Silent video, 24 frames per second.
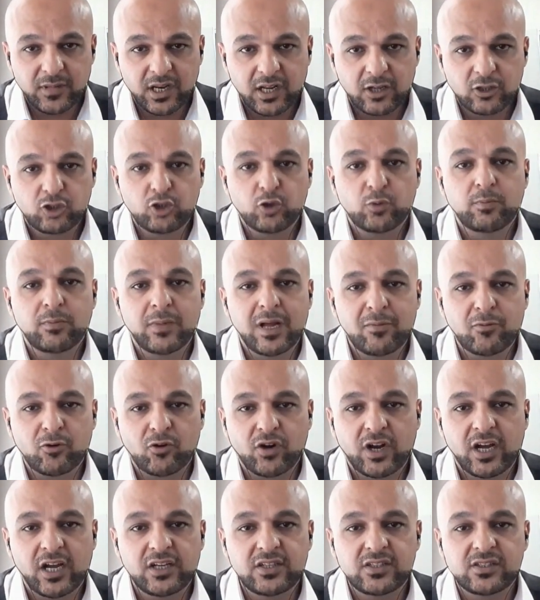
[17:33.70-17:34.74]
to
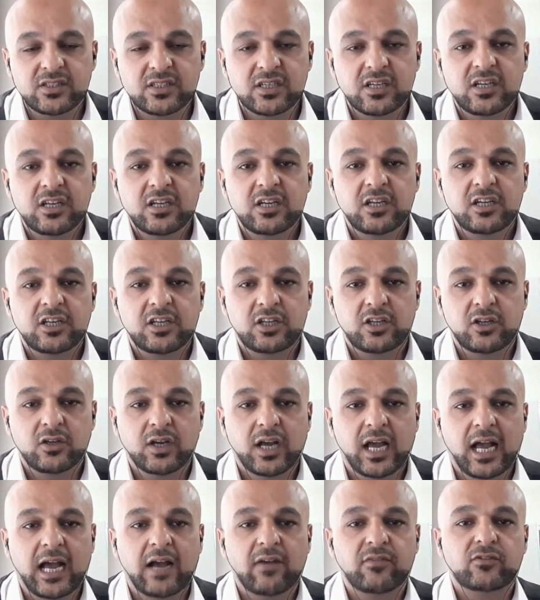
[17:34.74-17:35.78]
memorize. You
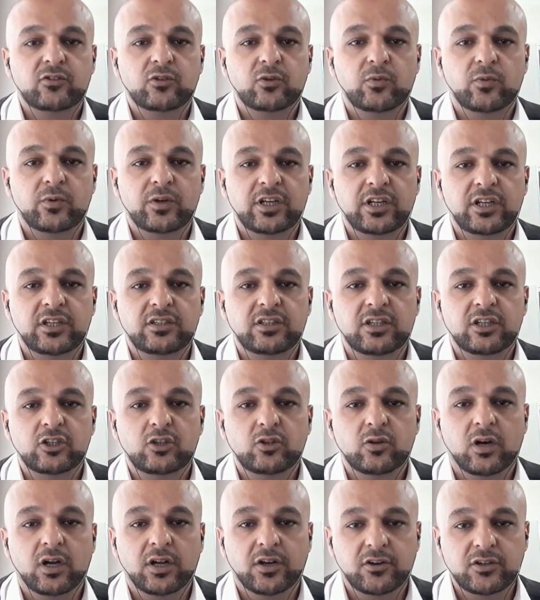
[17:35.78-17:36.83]
have to read to
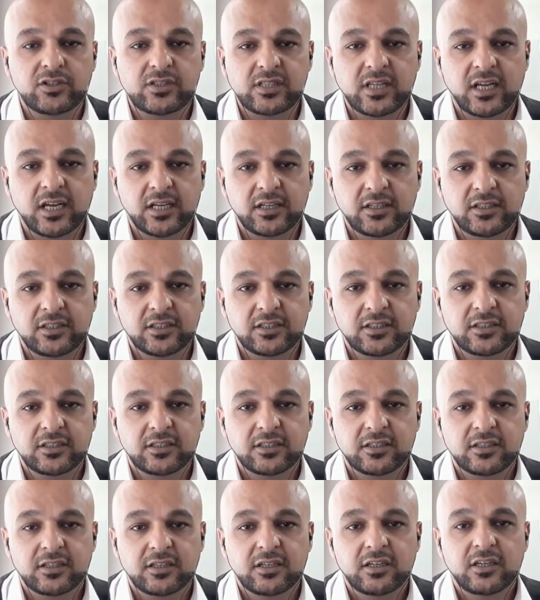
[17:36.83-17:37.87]
understand.
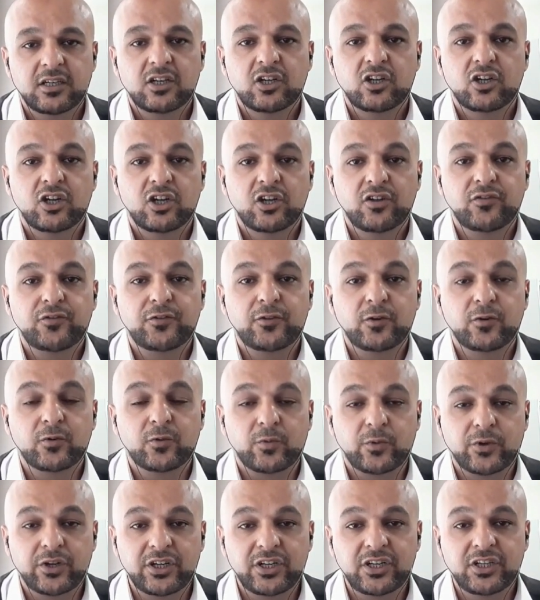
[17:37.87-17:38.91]
If you
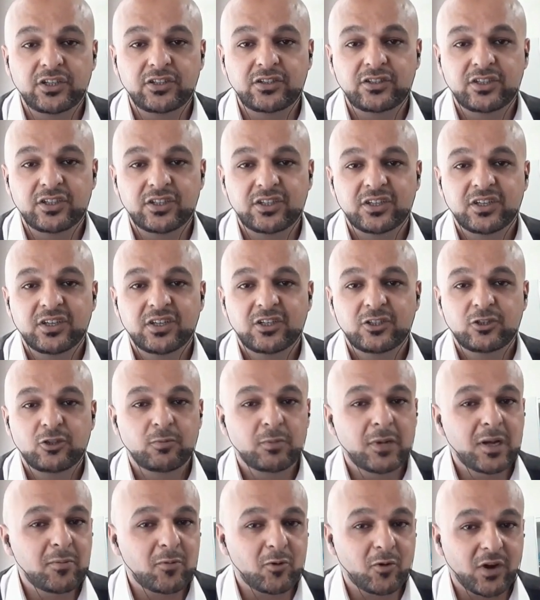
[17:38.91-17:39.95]
read to
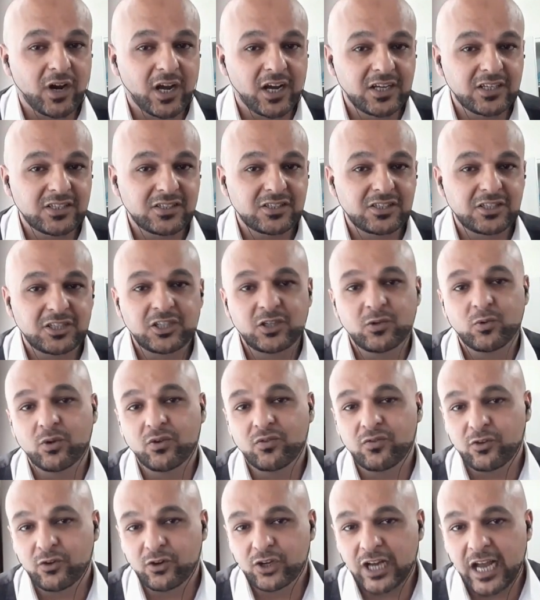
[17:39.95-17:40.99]
memorize, you will
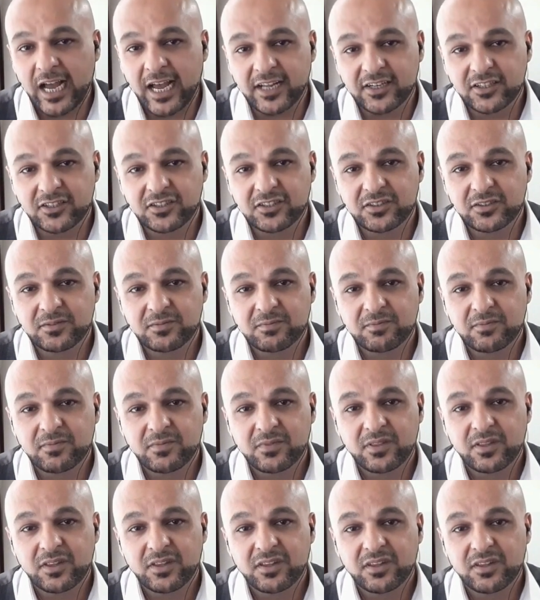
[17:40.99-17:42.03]
forget.
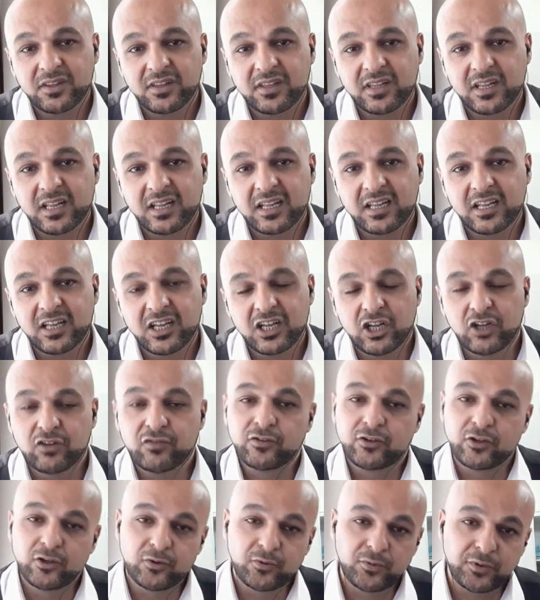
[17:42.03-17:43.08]
If
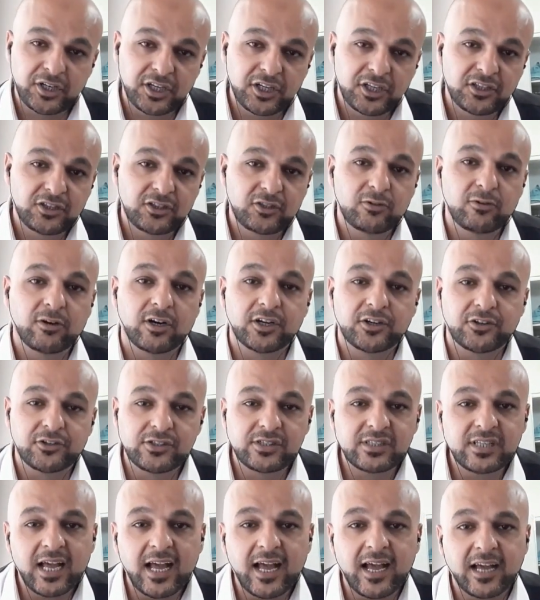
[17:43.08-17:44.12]
you read to
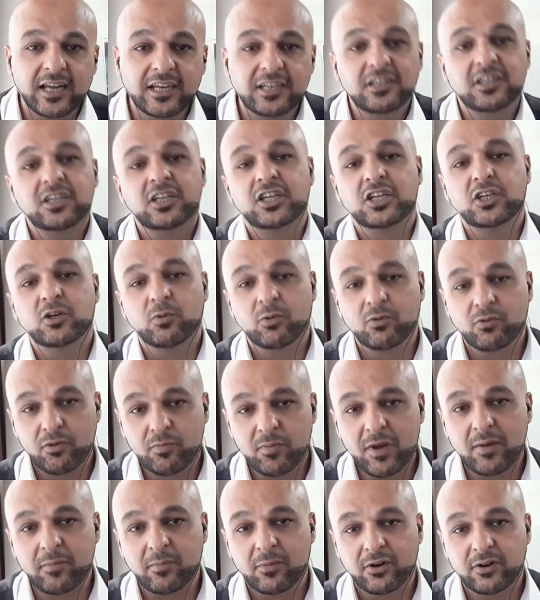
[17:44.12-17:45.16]
understand, you will
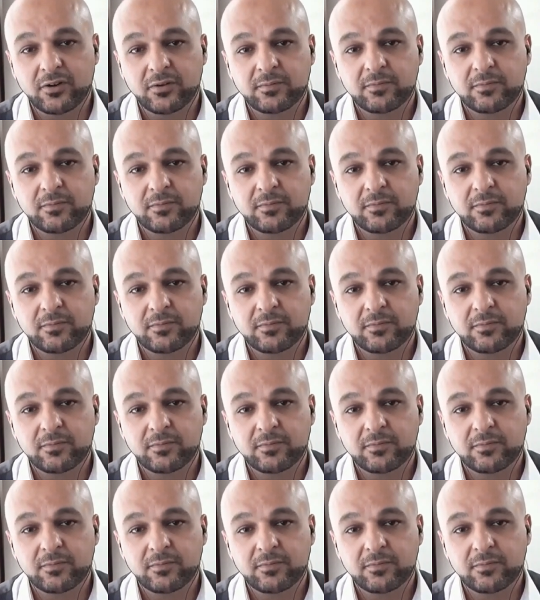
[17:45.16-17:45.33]
remember.